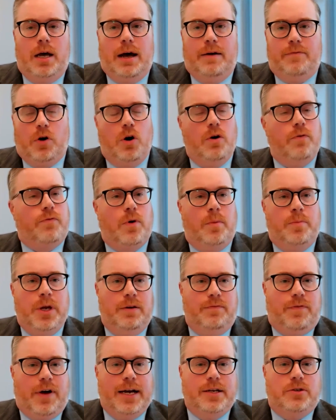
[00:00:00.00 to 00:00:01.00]
I've heard from
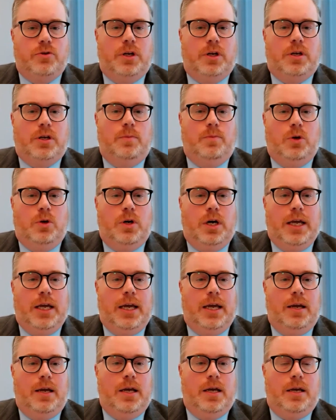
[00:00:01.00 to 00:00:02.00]
the advisory
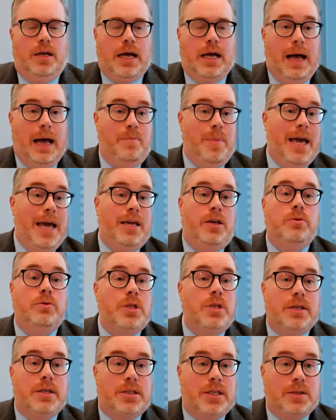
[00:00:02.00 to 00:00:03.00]
community, I may use
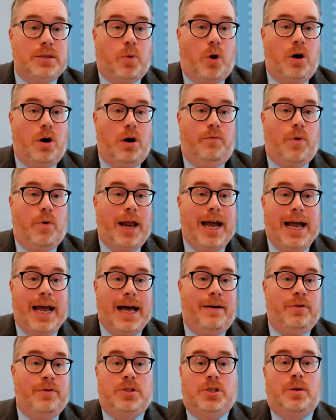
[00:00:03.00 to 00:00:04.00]
this as part of what I
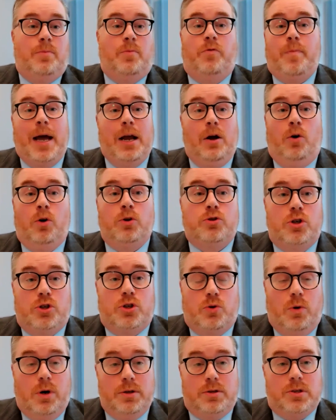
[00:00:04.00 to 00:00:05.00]
have in some of my ultra
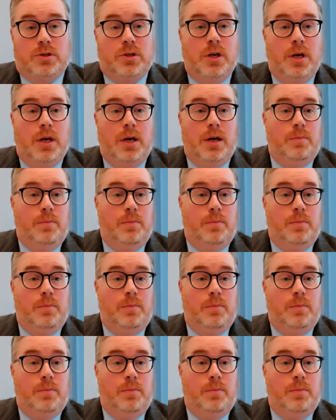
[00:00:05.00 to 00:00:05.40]
shorts.